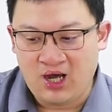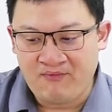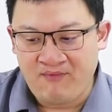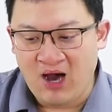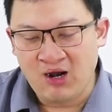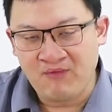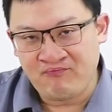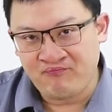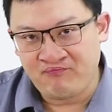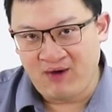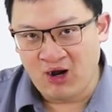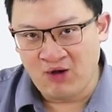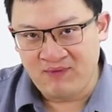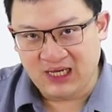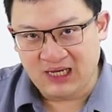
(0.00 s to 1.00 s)
our
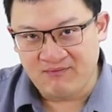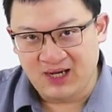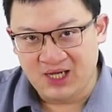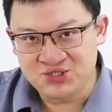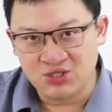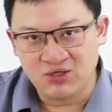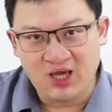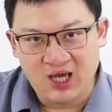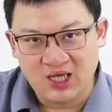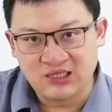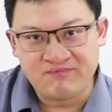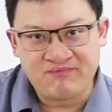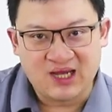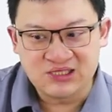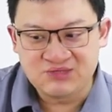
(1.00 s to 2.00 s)
power backup module and the
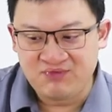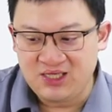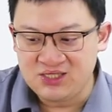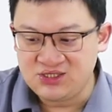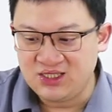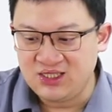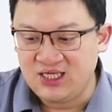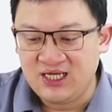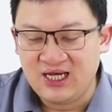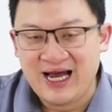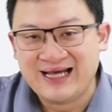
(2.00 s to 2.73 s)
box PC.